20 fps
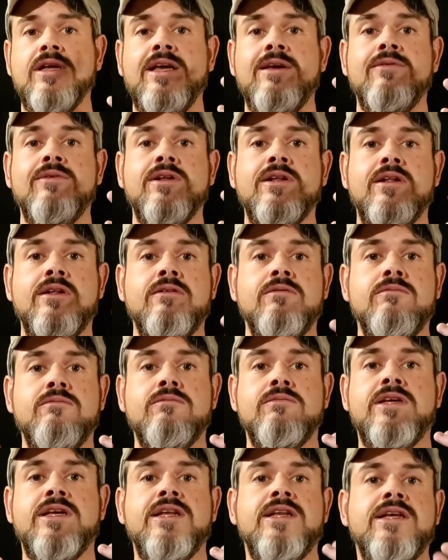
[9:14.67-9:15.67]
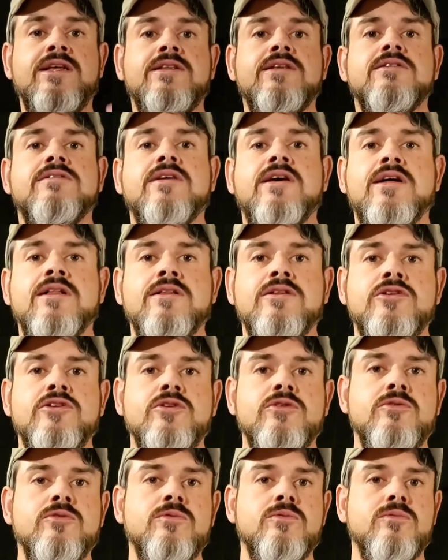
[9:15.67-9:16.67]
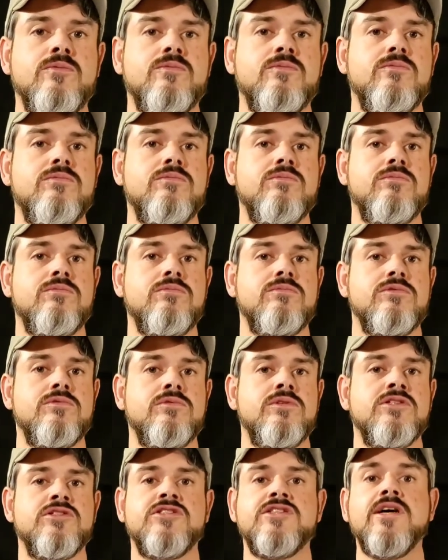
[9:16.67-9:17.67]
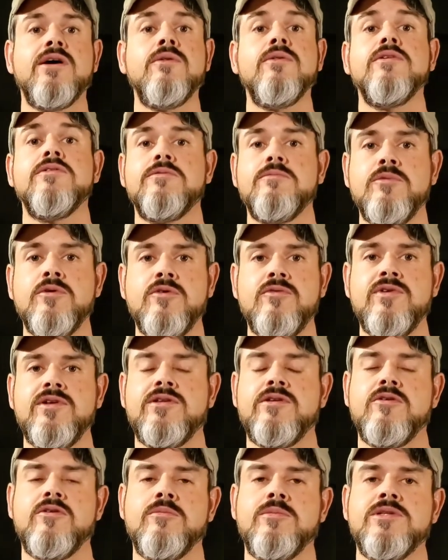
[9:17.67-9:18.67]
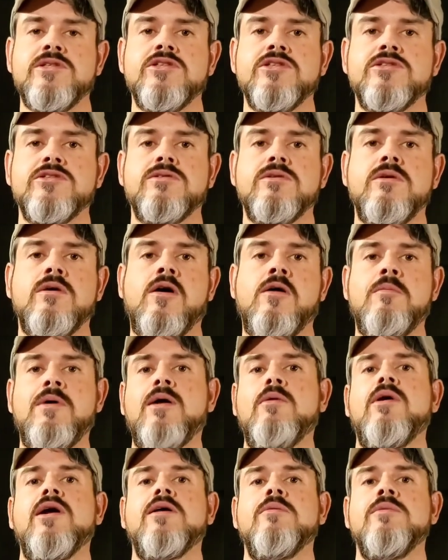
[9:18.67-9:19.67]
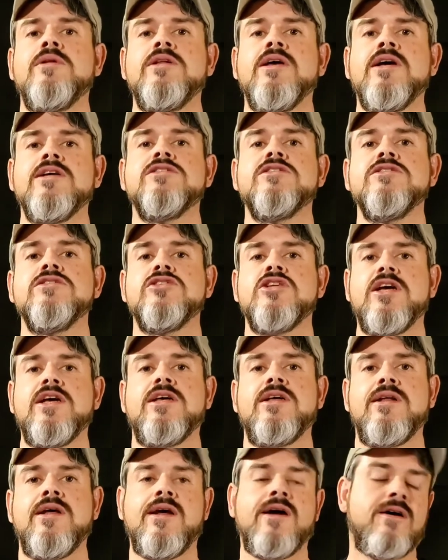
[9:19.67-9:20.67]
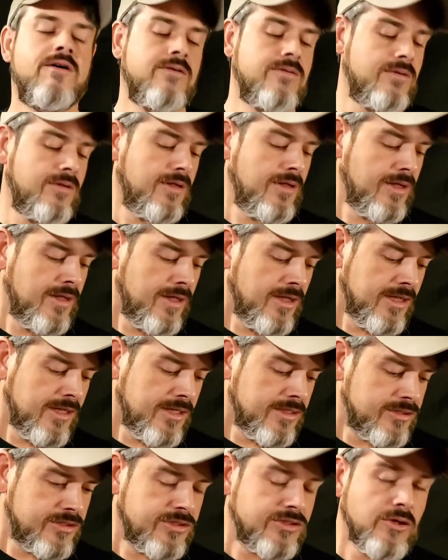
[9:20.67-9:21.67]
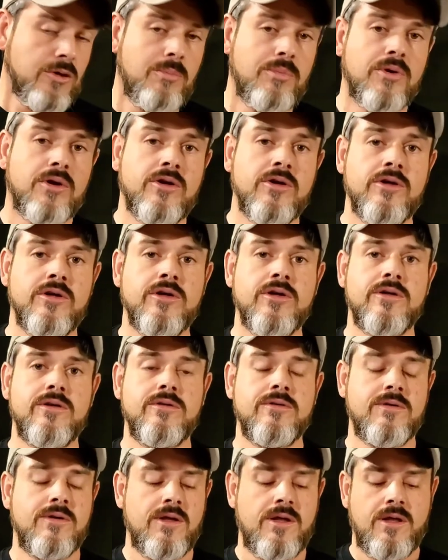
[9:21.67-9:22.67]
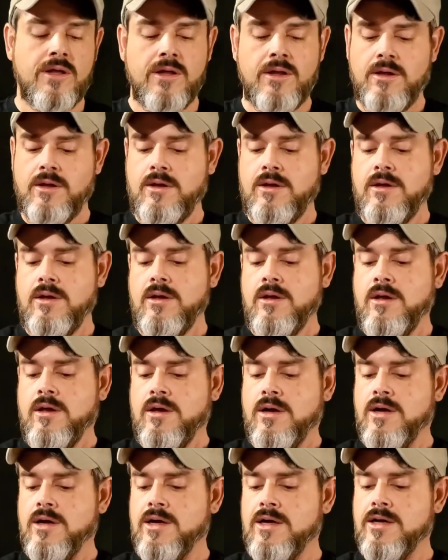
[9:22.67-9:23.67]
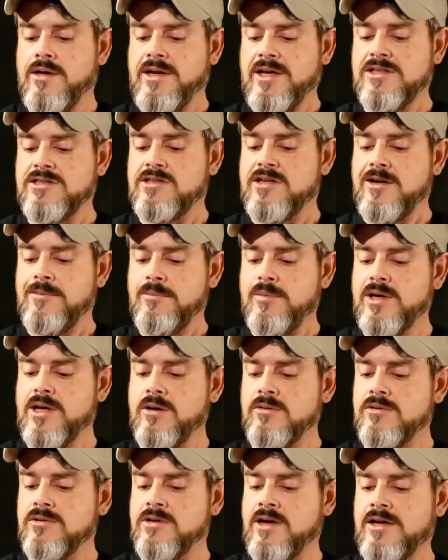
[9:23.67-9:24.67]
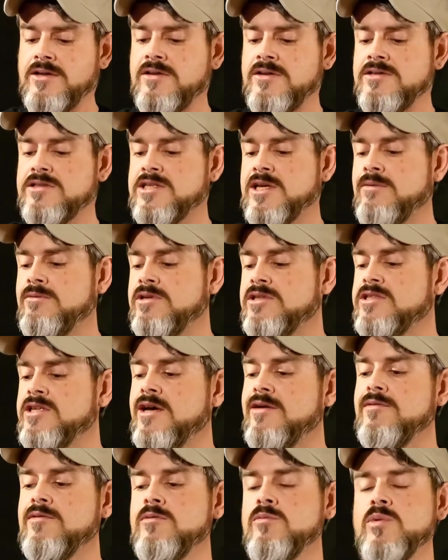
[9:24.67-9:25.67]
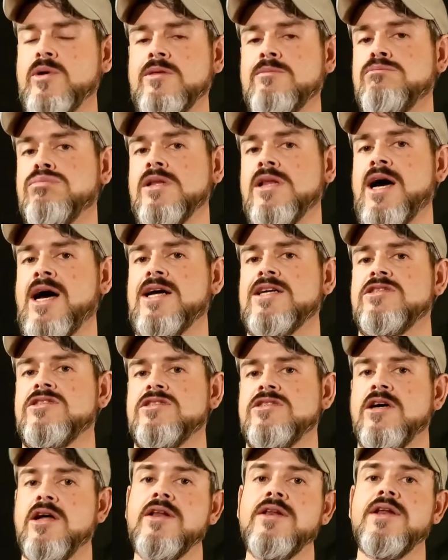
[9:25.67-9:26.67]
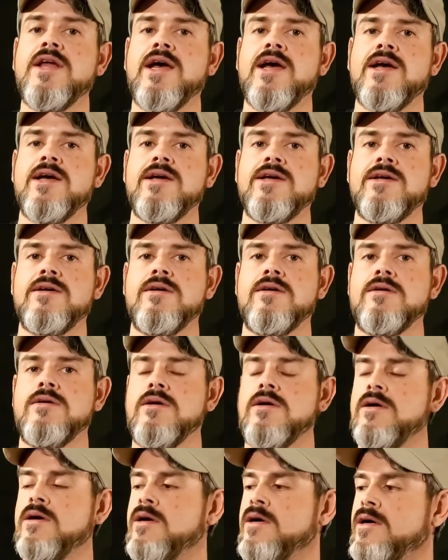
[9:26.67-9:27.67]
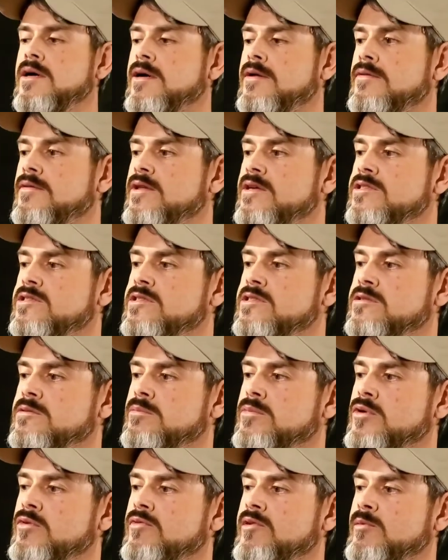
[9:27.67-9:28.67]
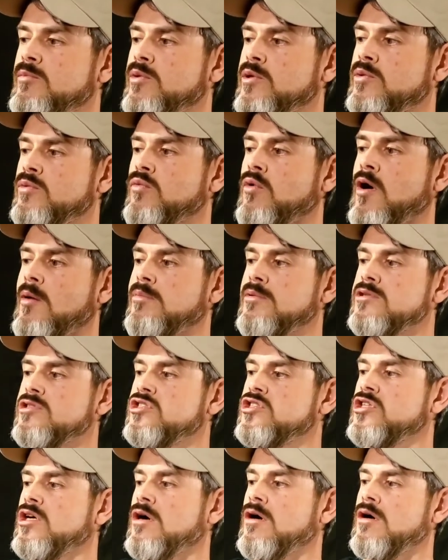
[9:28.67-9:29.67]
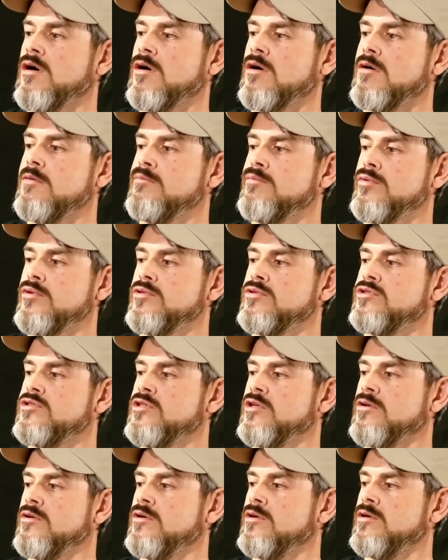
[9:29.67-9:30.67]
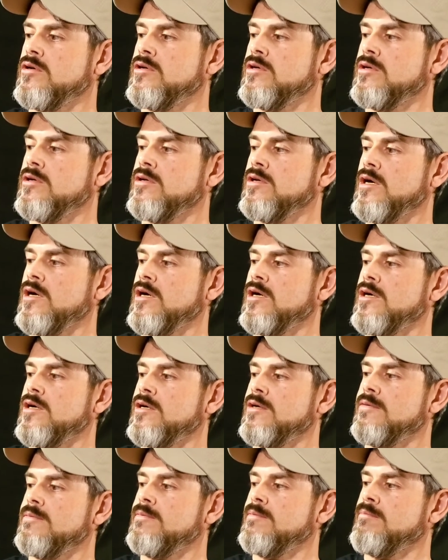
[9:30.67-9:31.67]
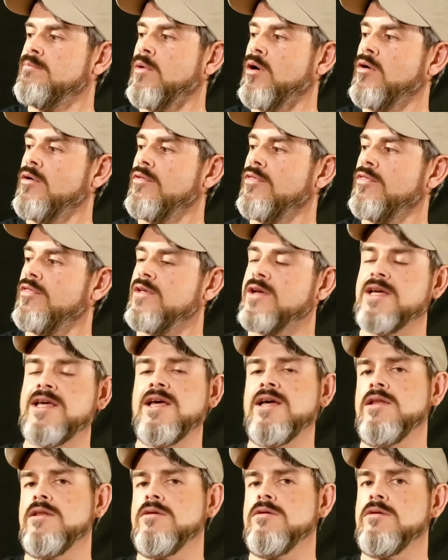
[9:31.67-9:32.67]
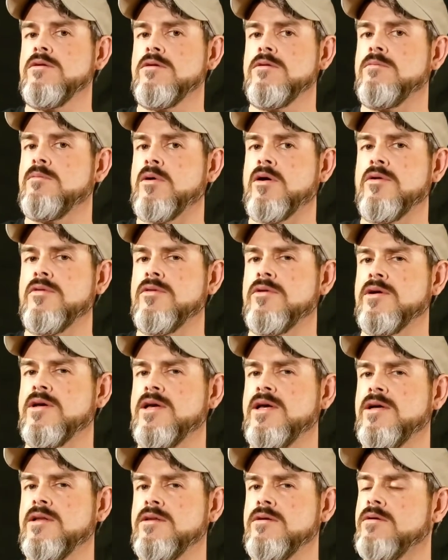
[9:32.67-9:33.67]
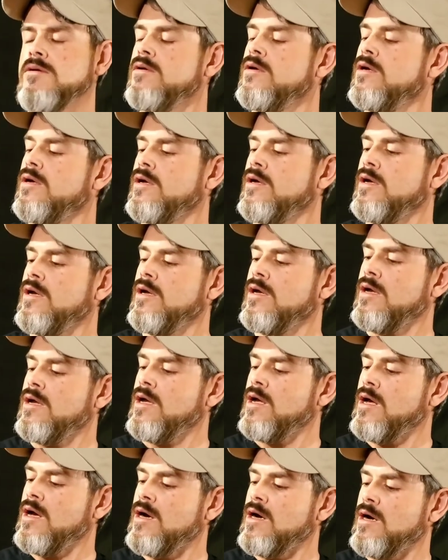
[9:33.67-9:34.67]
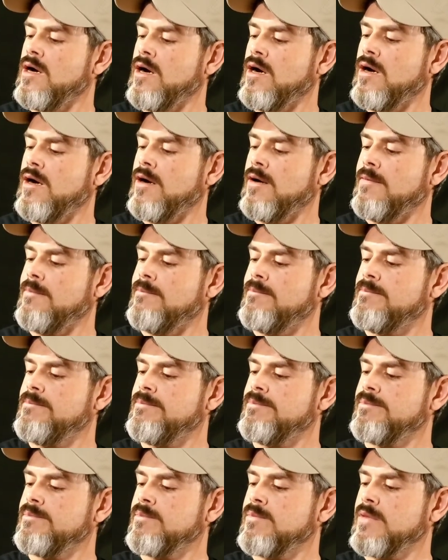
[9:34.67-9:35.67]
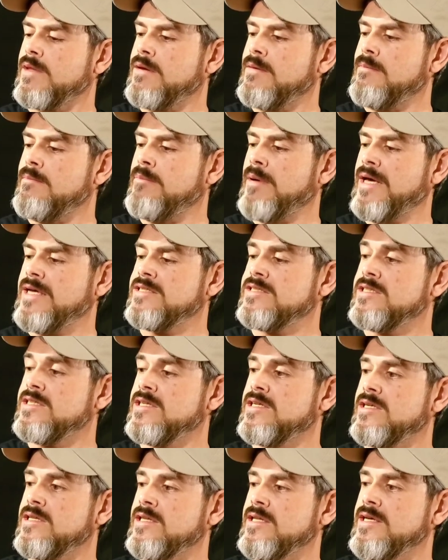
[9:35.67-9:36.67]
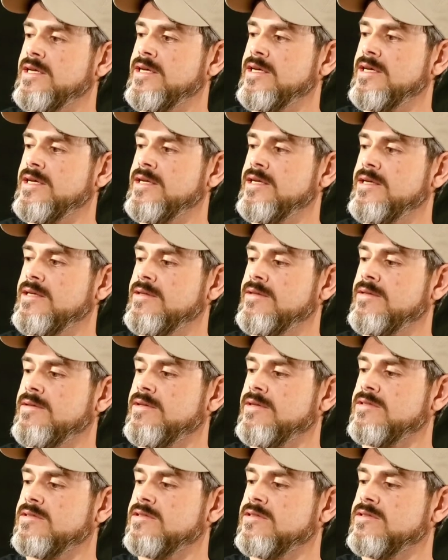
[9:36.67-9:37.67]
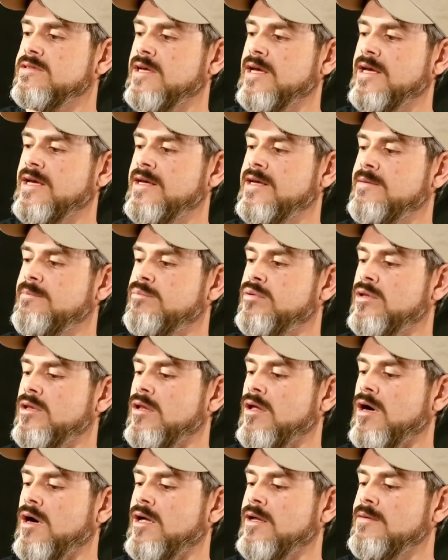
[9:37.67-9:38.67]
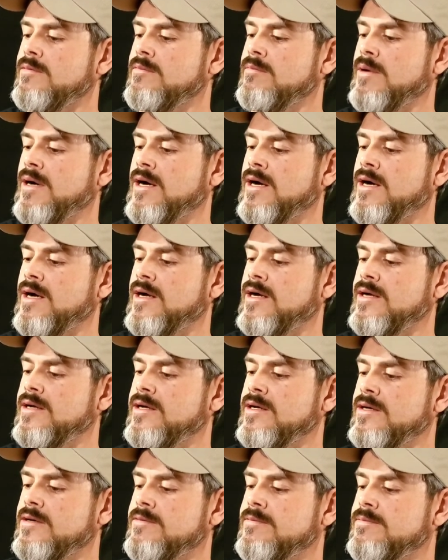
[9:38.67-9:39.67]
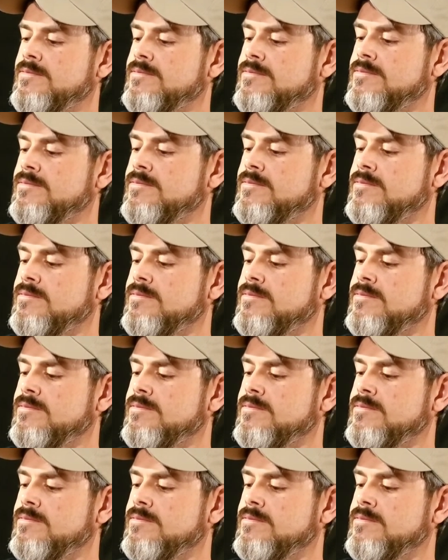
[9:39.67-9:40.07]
even get into telling you to sell this movie to you, but just on my recommendation, check it out. Super good. Uh, next up, we go to 1977 with Black Sunday. Uh, this is a movie with Robert Shaw, Bruce Dern, uh, Martha Keller, Martha Keller. Um, basically, this is a plot by um,